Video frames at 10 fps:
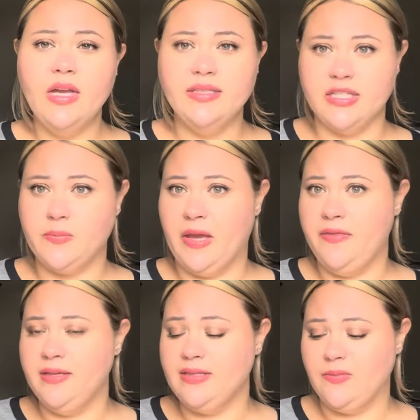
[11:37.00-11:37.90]
despite
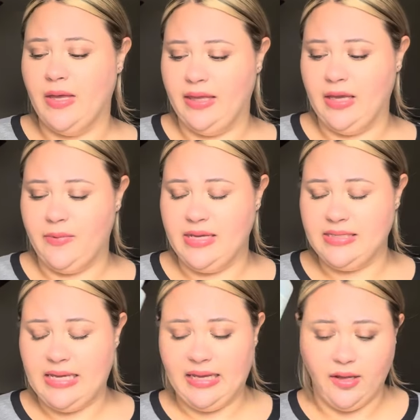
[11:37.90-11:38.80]
this smelling
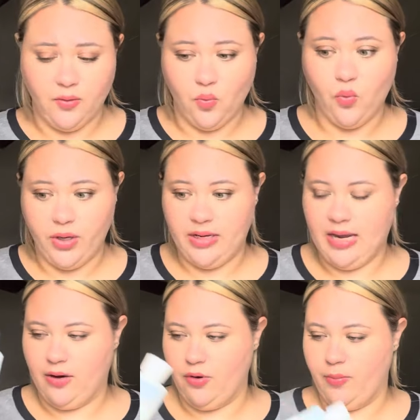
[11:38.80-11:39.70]
amazing, I would
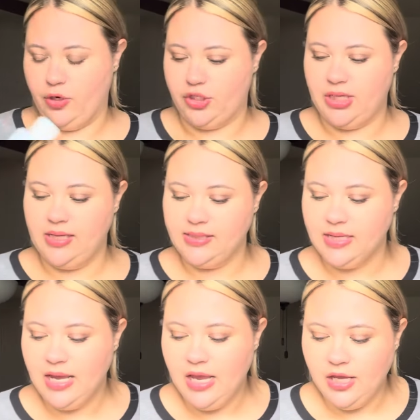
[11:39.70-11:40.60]
not repurchase.
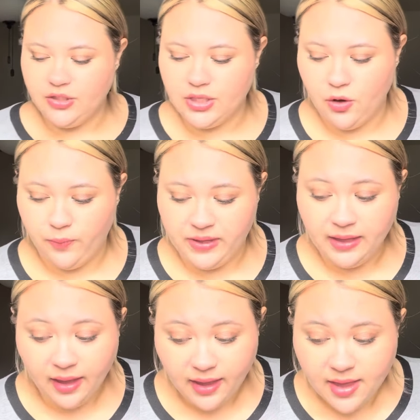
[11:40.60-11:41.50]
So
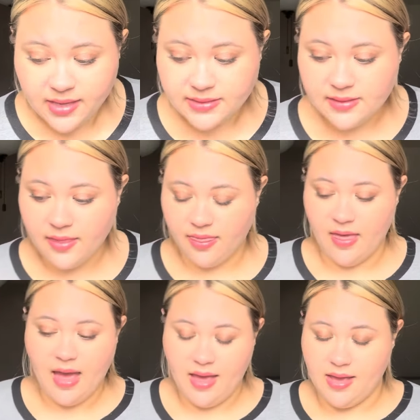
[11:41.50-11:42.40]
because
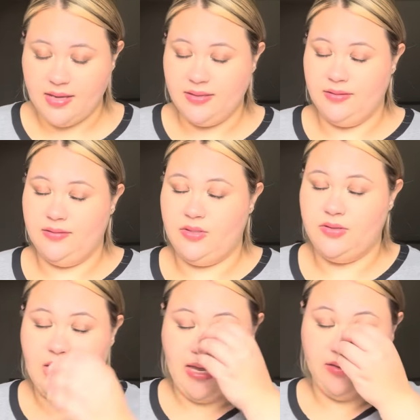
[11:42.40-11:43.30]
that,
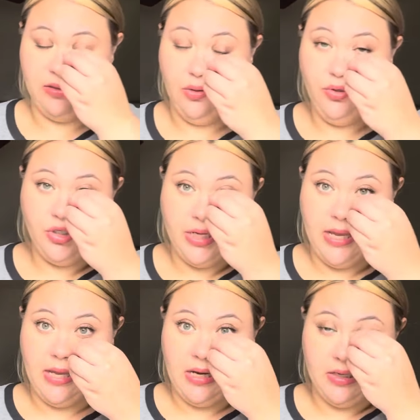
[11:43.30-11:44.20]
that
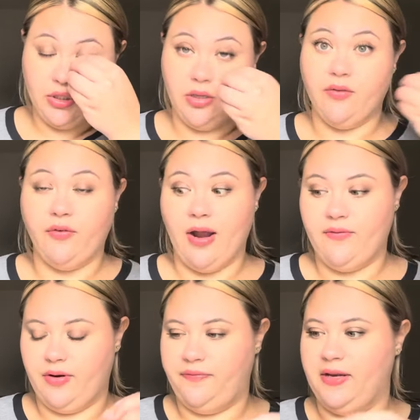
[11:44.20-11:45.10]
lotion took
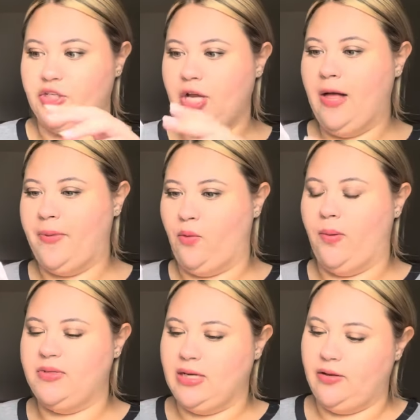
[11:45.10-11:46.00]
forever to finish up, I
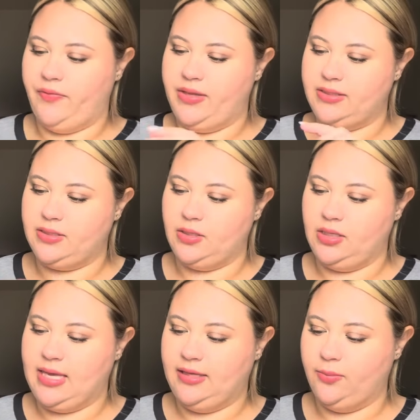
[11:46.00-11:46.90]
whipped out this
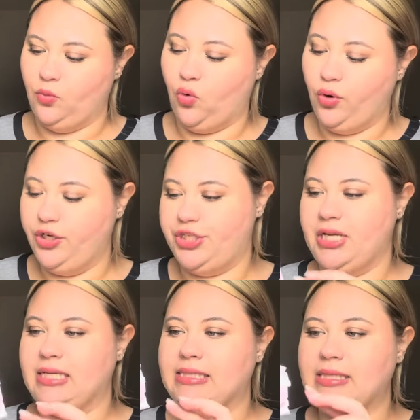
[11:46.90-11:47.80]
Gingham
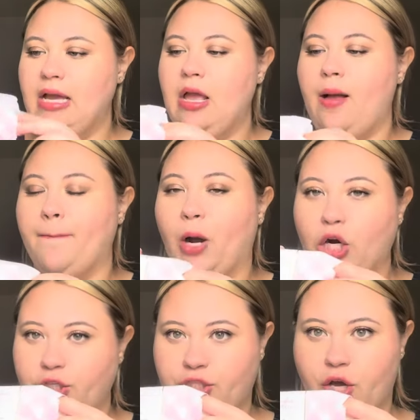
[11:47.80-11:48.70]
Gorgeous
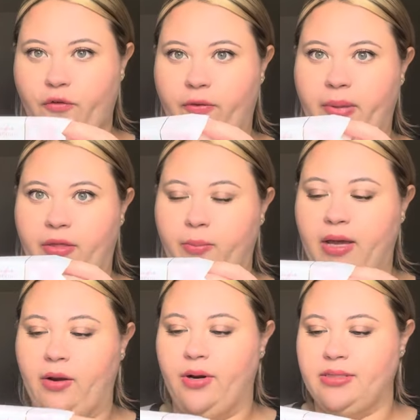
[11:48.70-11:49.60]
bar soap from Bath &
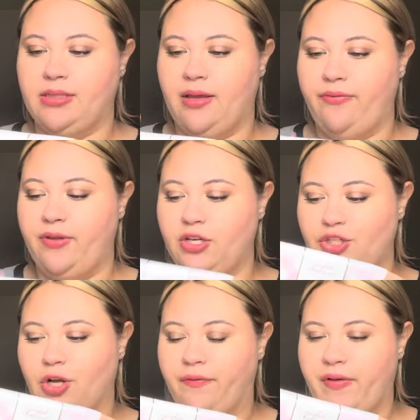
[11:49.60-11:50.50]
Body Works and I finished
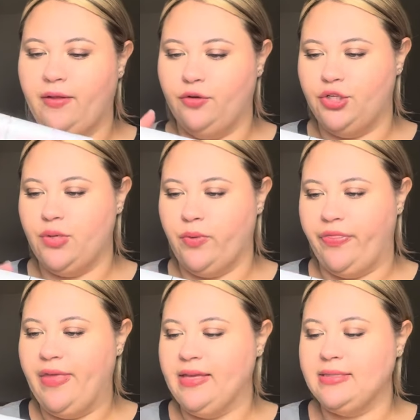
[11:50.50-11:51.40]
off that lotion
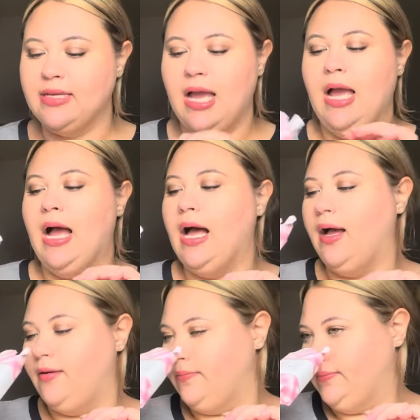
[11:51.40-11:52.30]
with this.
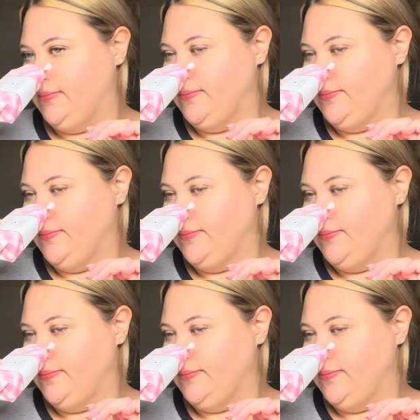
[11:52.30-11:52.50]
Um,